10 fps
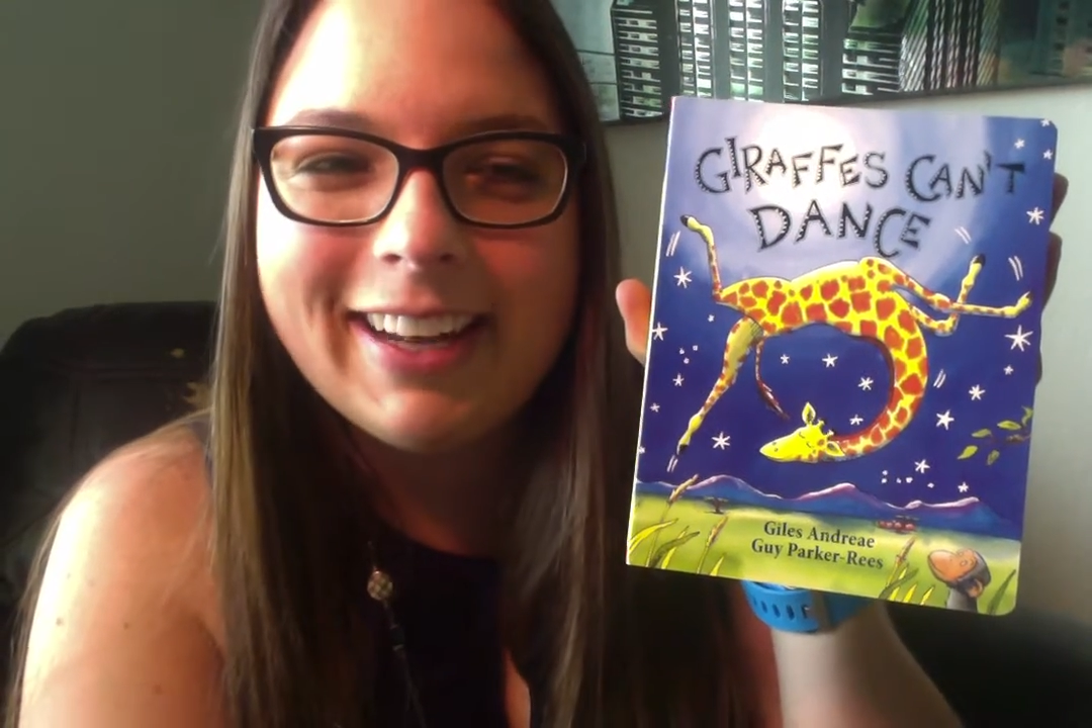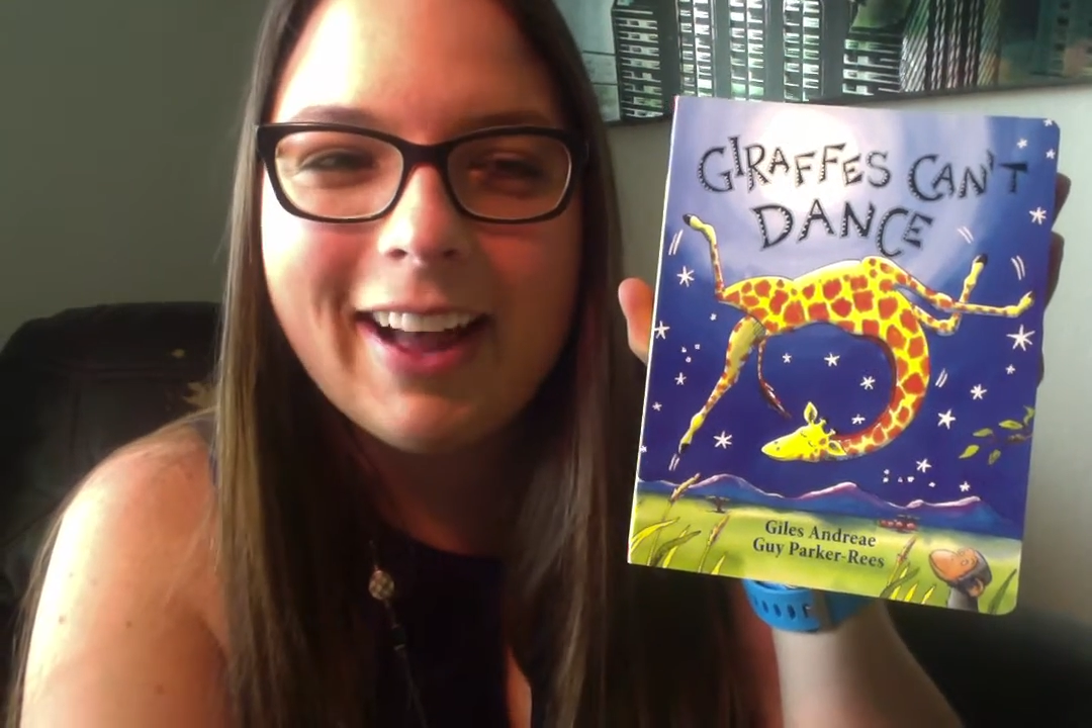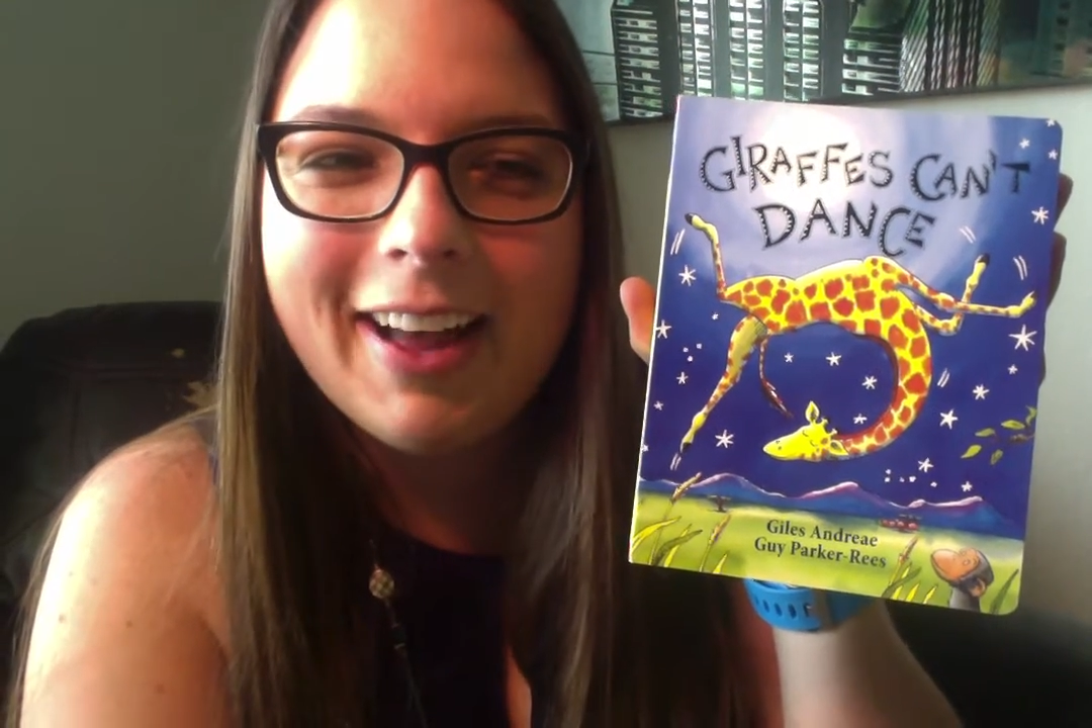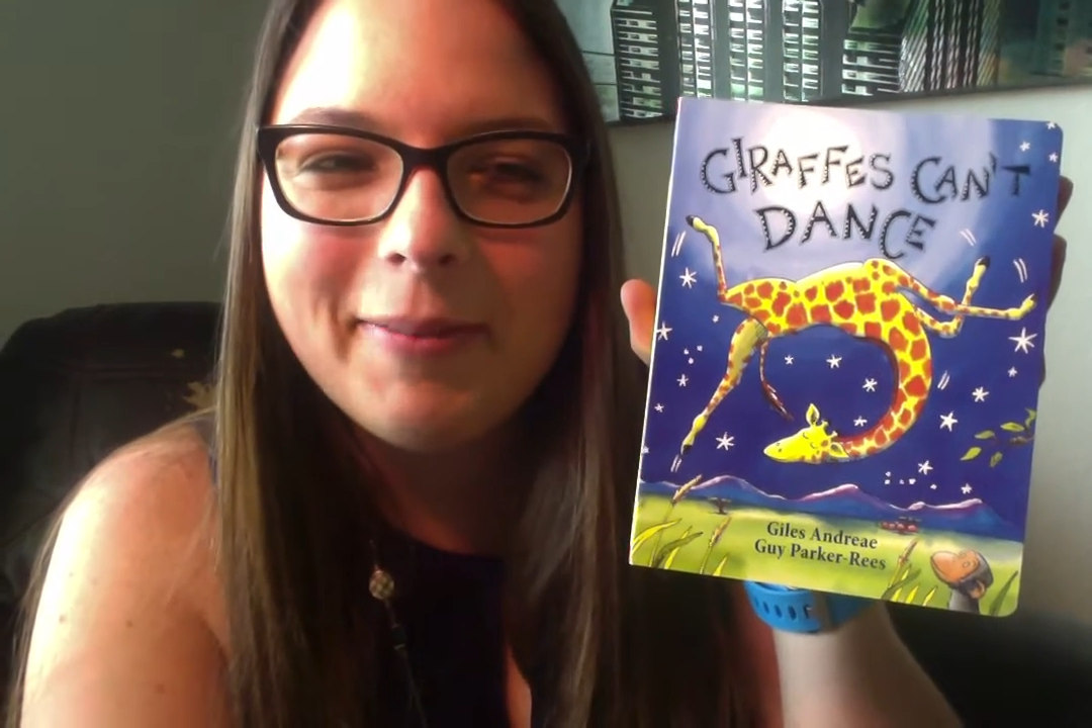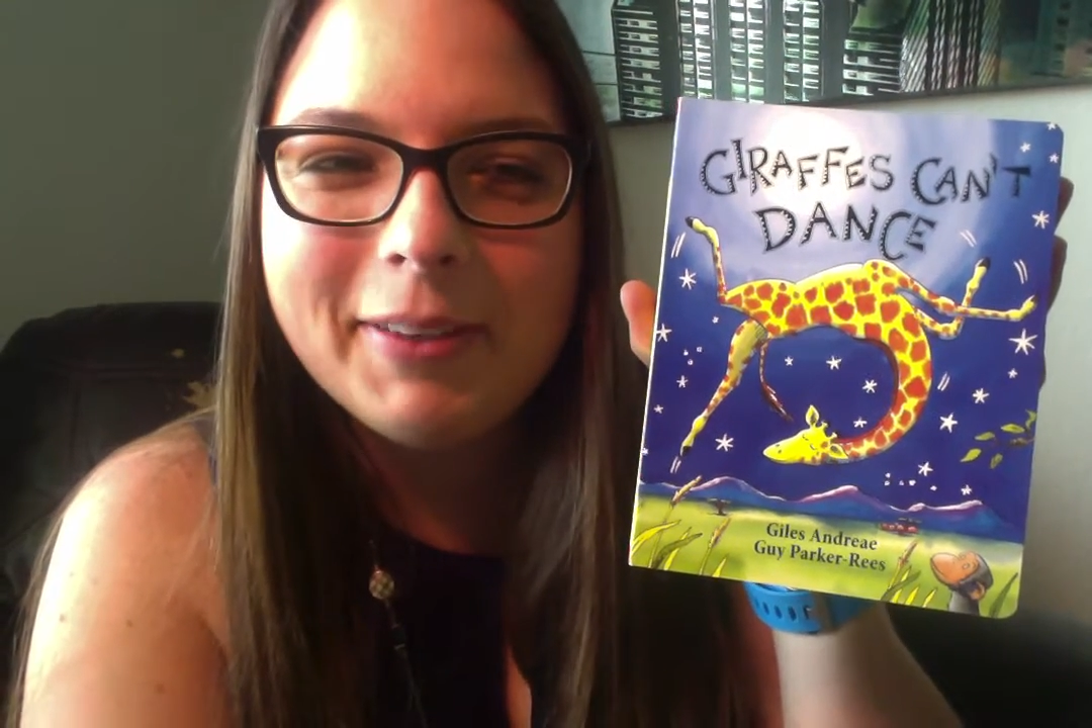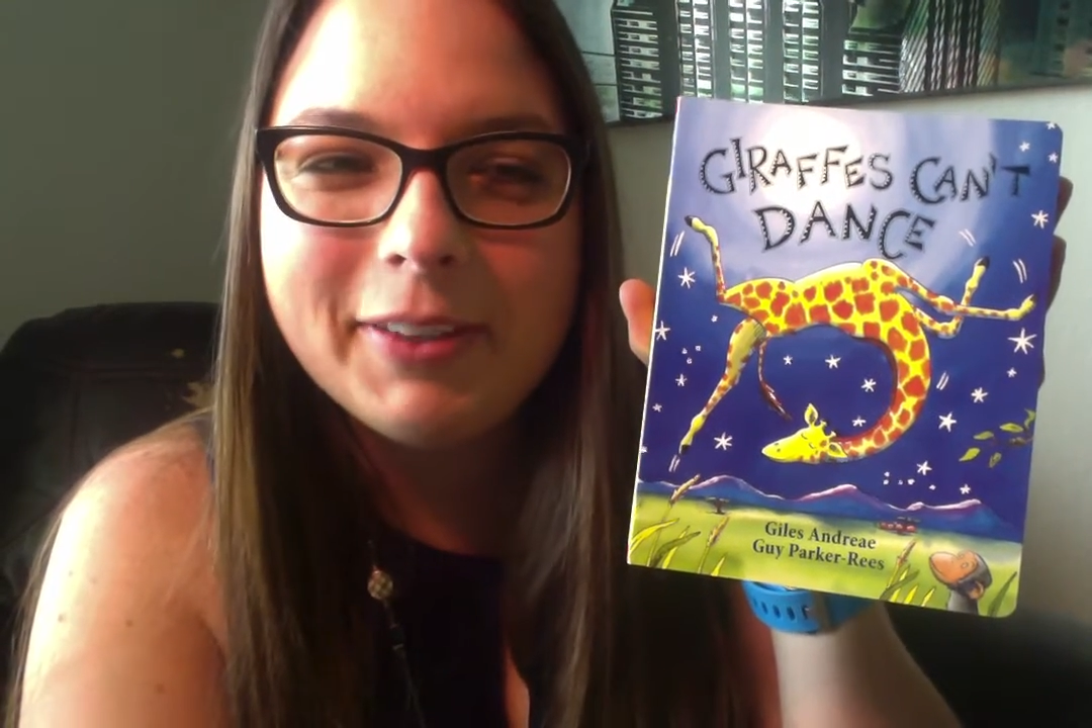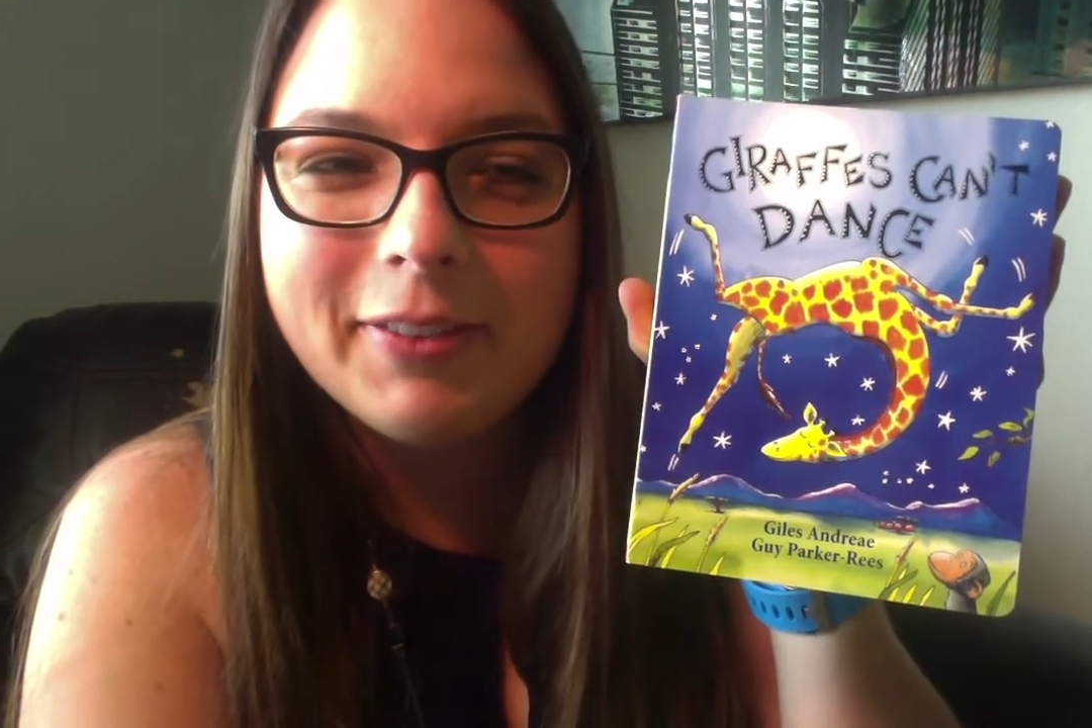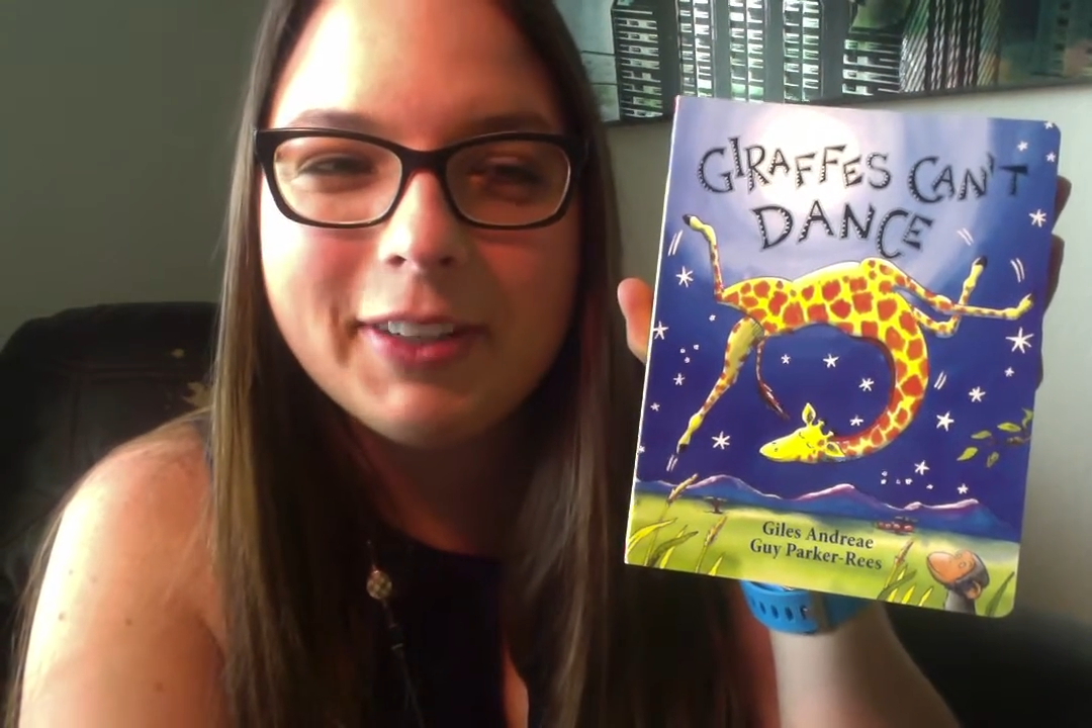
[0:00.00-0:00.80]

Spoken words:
and I'm going to